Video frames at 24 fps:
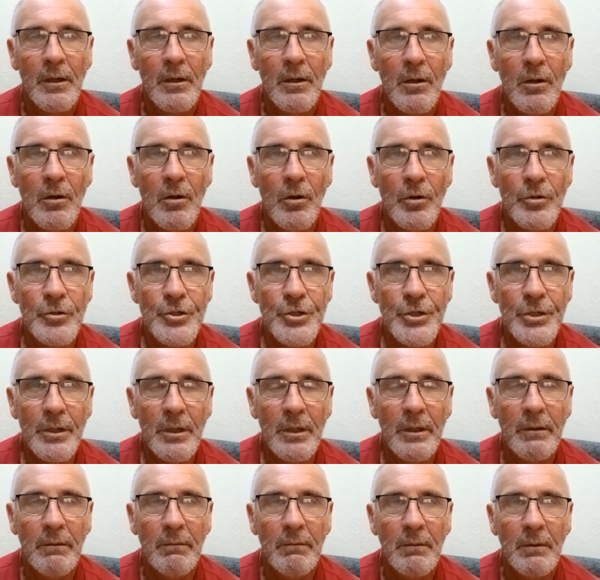
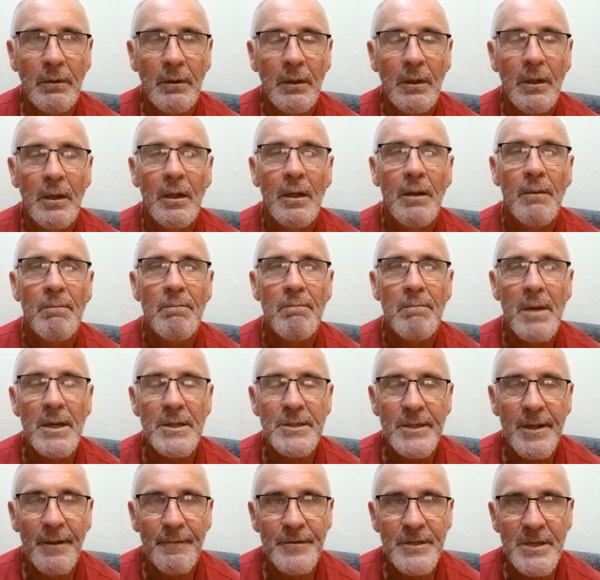Consulate must
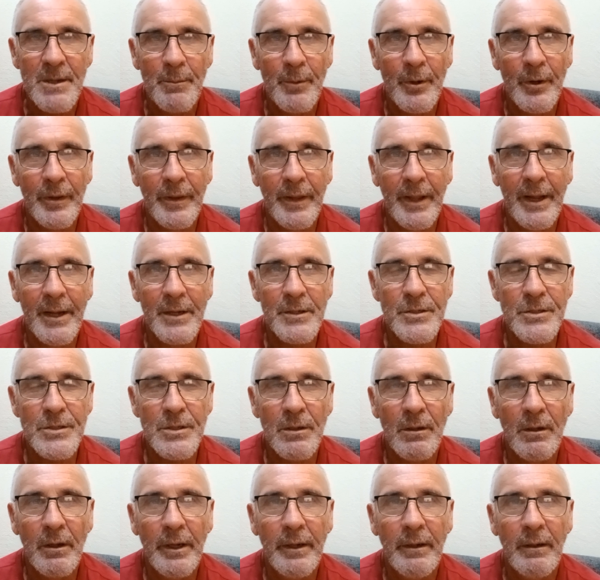have someone on the
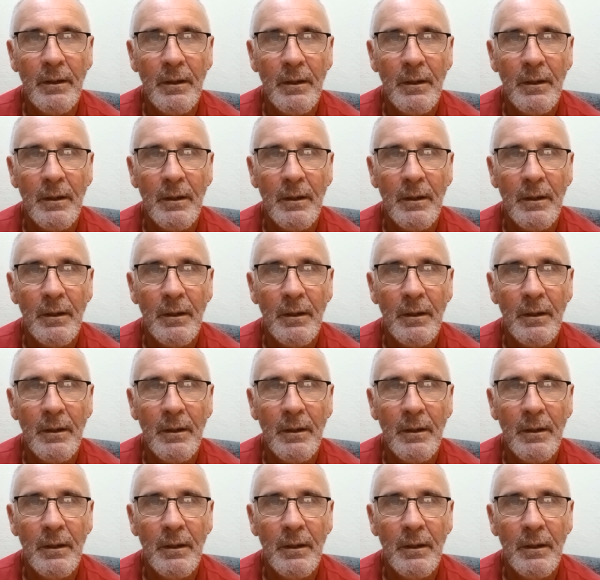outside.